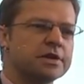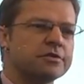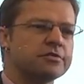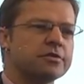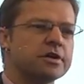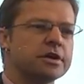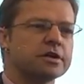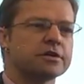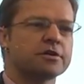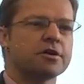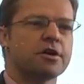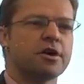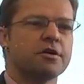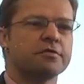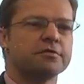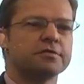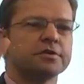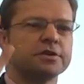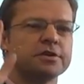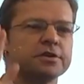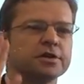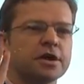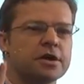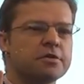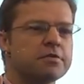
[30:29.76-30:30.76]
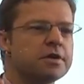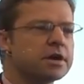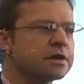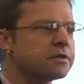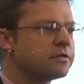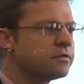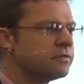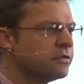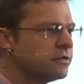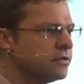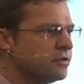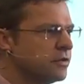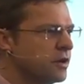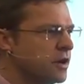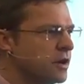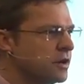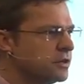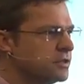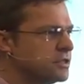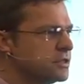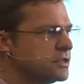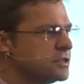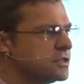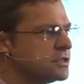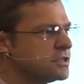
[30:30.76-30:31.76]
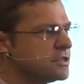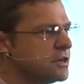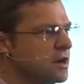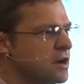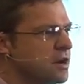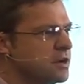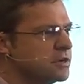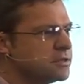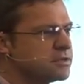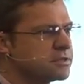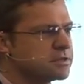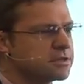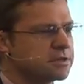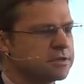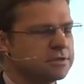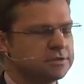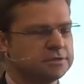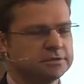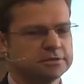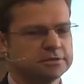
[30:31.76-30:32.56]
trade coffee, no extra charge, just ask.